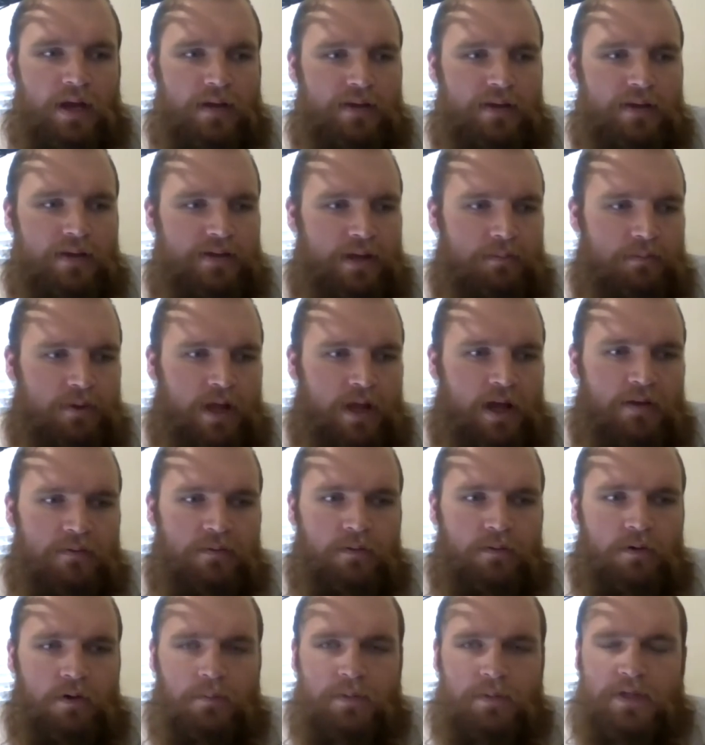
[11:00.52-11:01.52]
the same
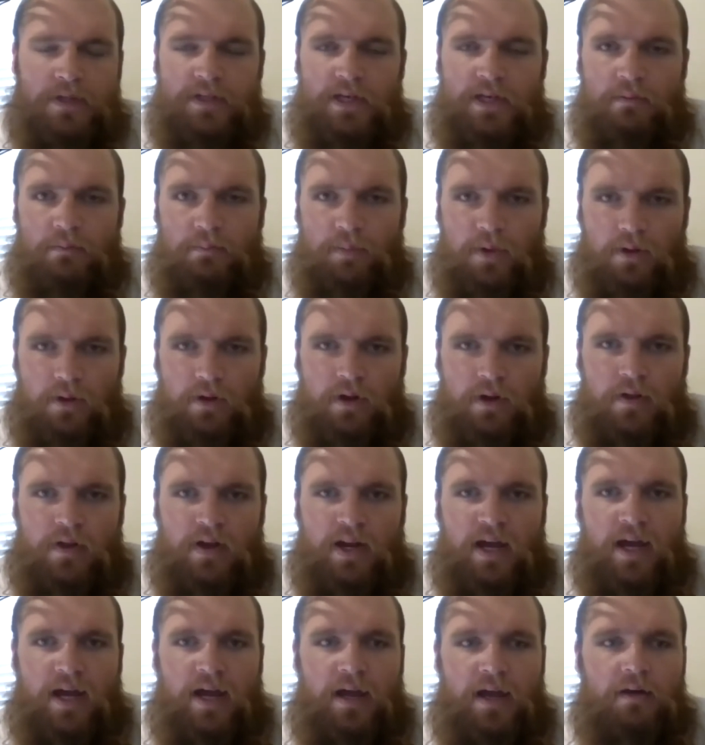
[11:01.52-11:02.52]
platform, the same ability that
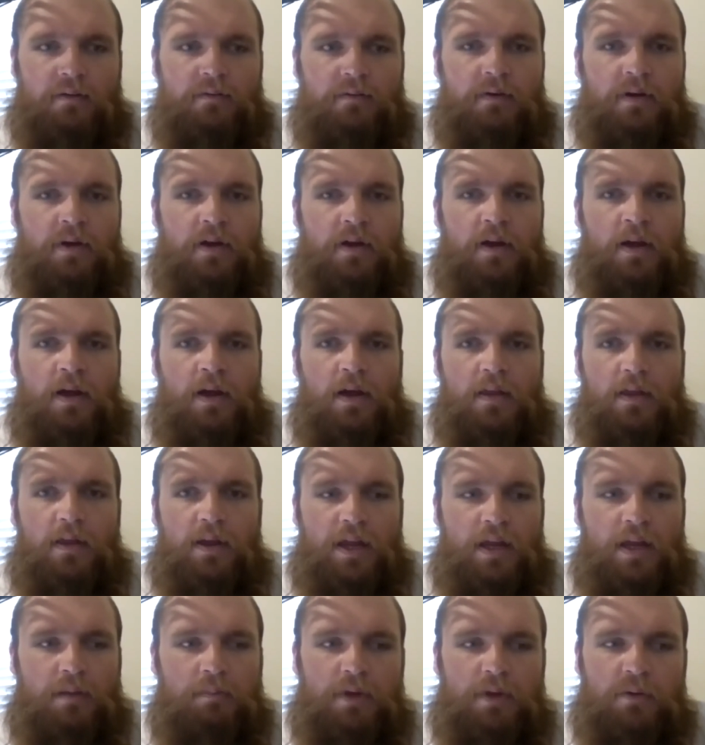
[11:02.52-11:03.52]
I have, that
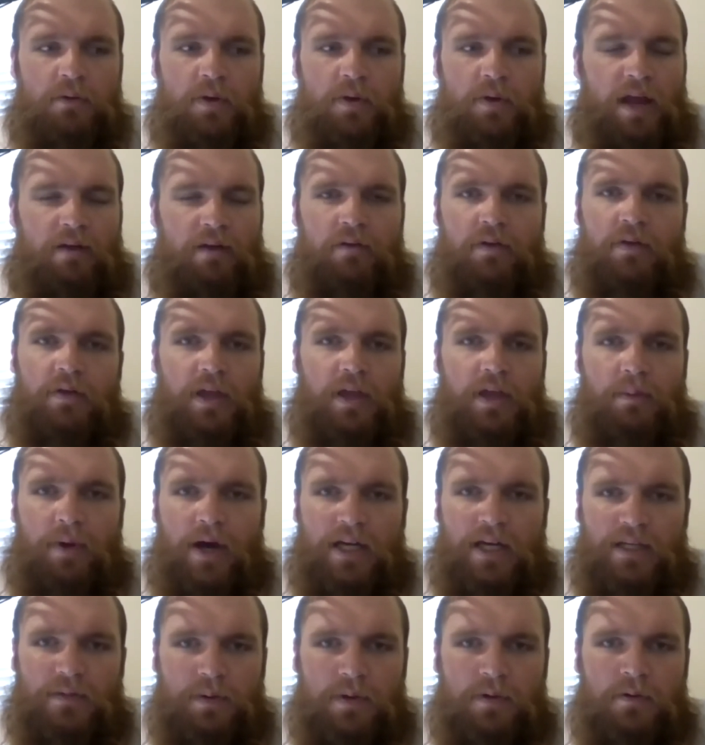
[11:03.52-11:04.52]
he'd be doing everything he
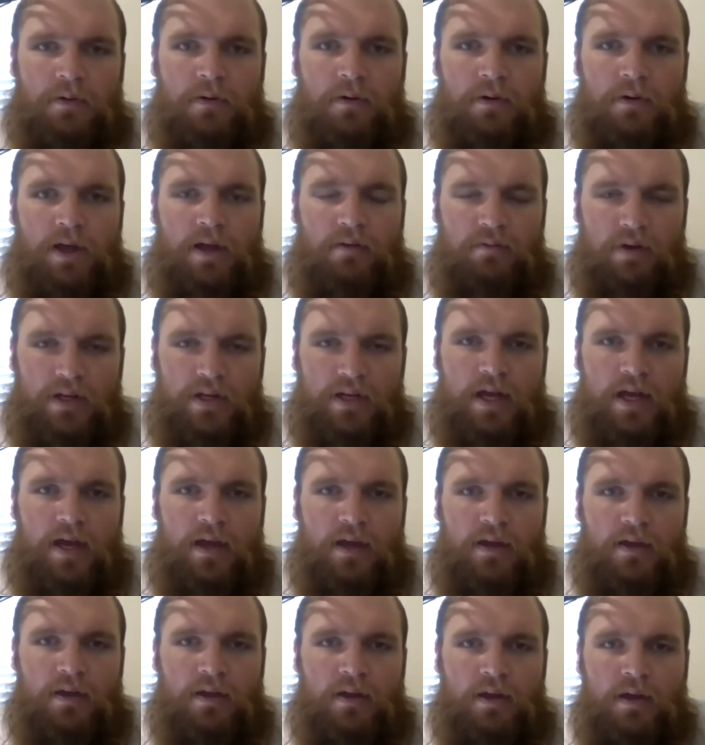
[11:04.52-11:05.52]
possibly could every
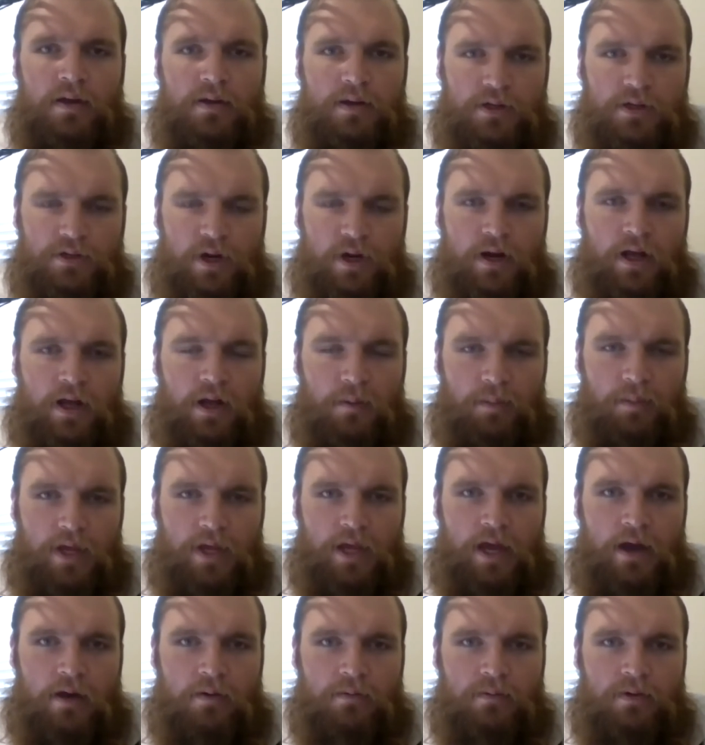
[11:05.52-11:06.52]
day to try to help me
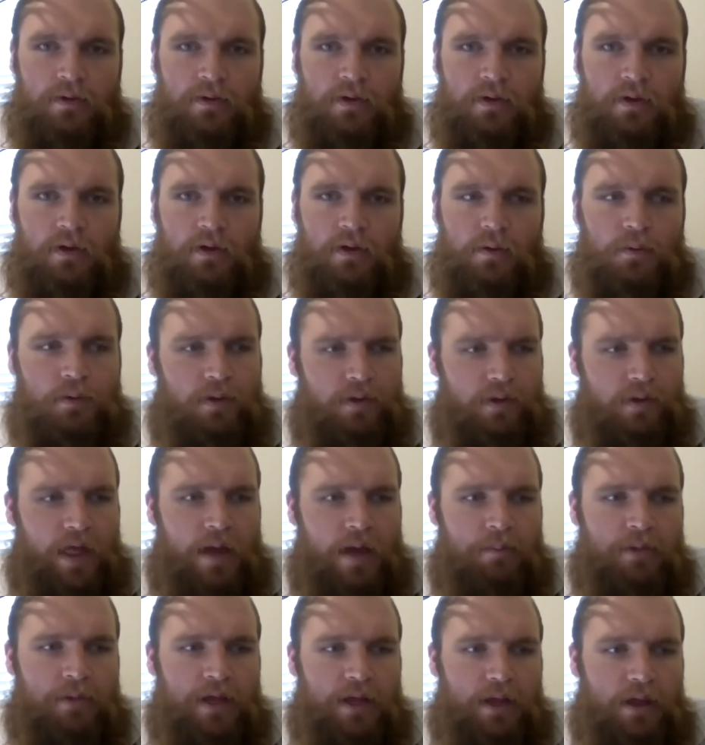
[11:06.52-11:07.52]
out, whether
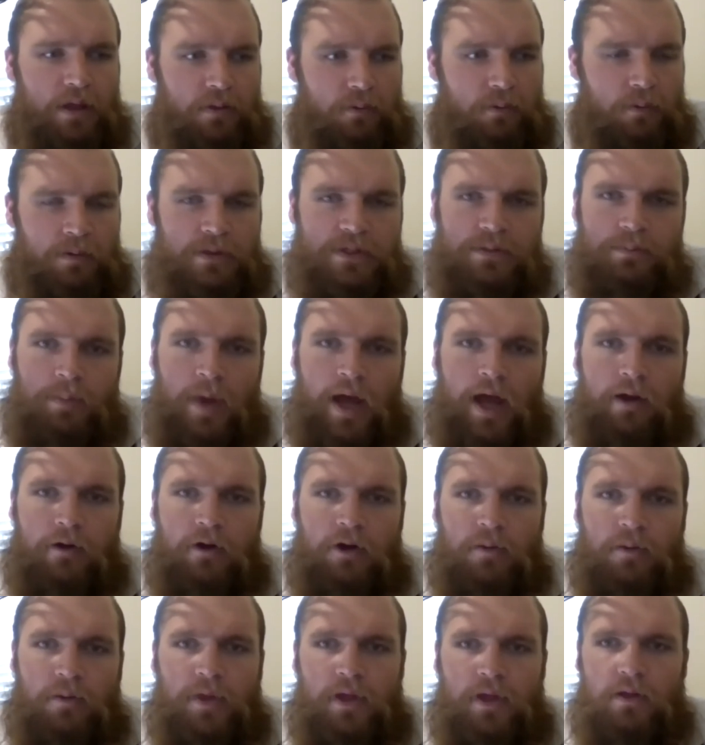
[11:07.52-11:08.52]
that be through
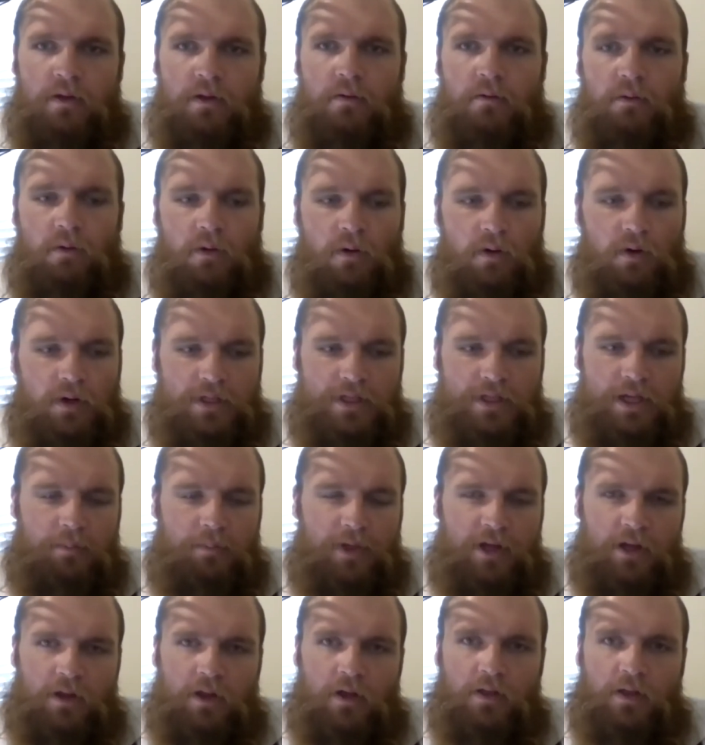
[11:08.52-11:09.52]
inspiring me or
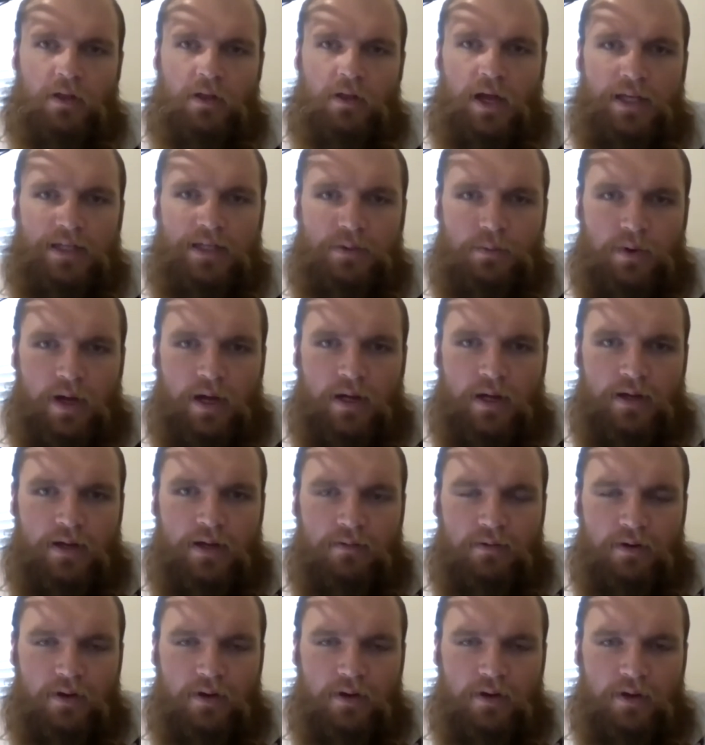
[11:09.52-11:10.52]
something along the lines of what I did
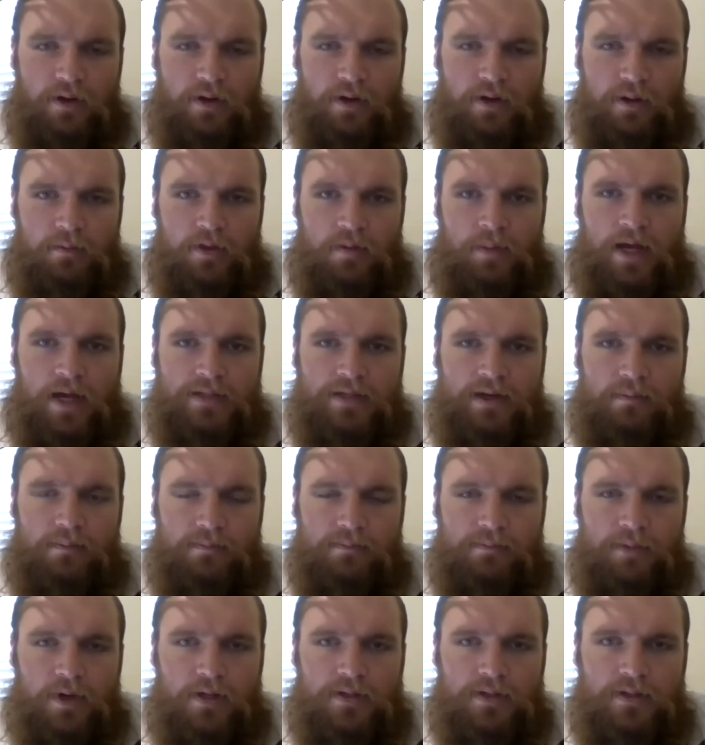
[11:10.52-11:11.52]
for him in the past
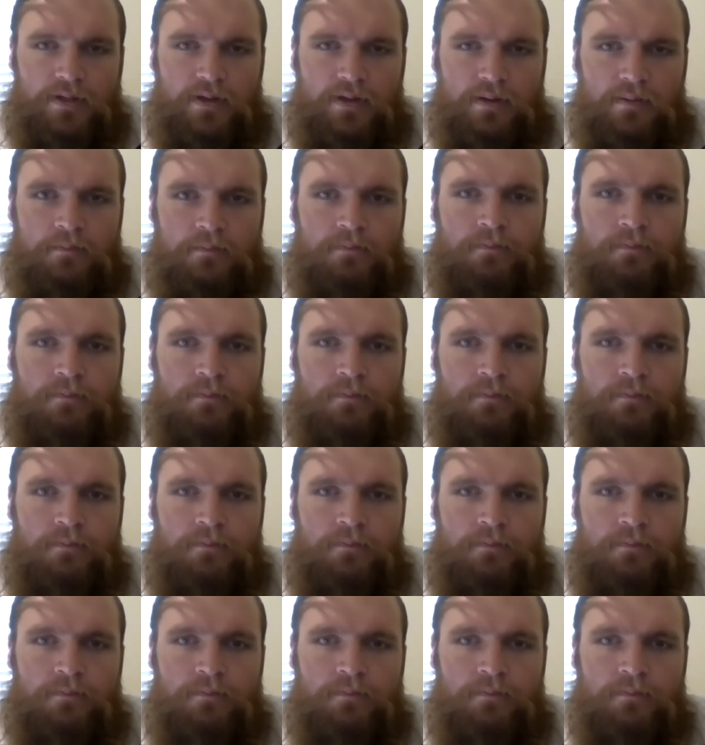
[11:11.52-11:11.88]
couple months.